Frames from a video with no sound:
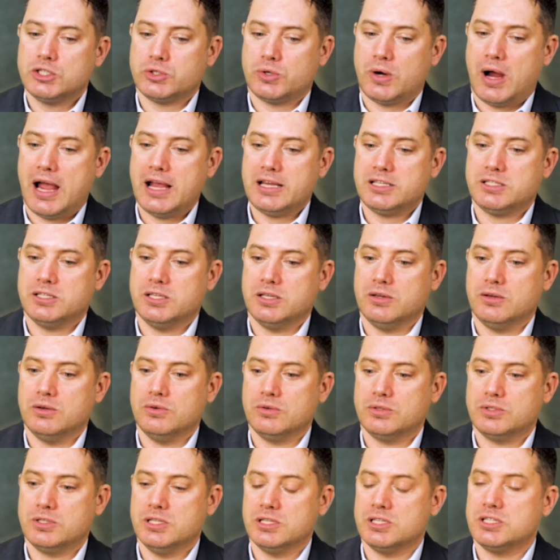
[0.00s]
trying
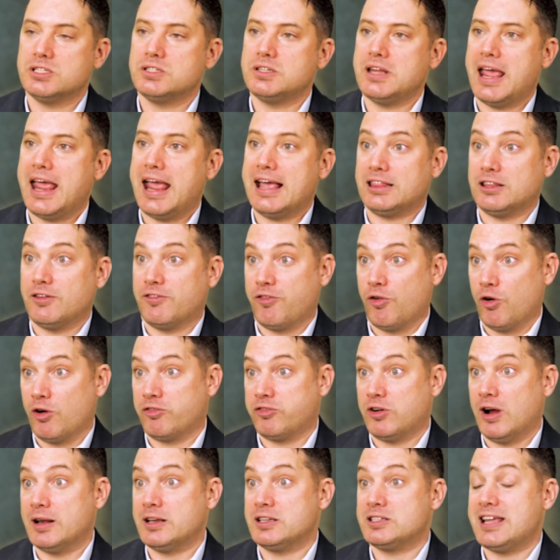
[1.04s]
to stay at the
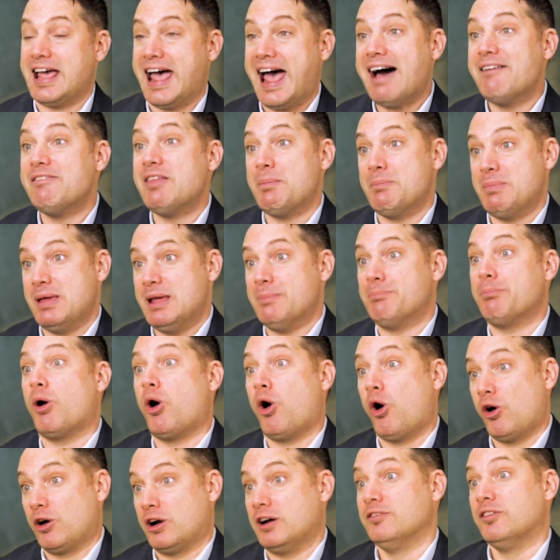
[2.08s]
forefront, to have that be
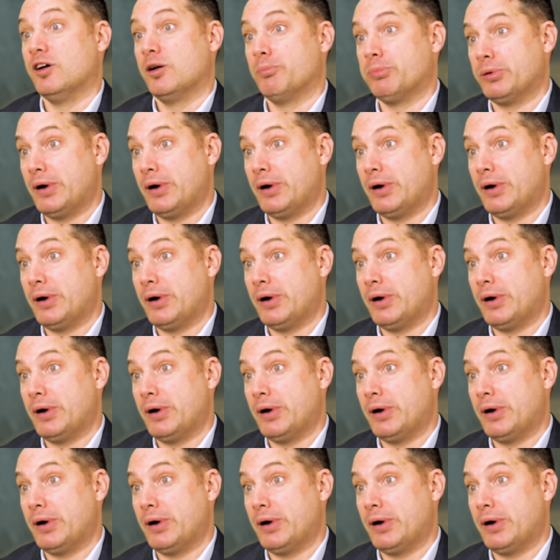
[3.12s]
part of our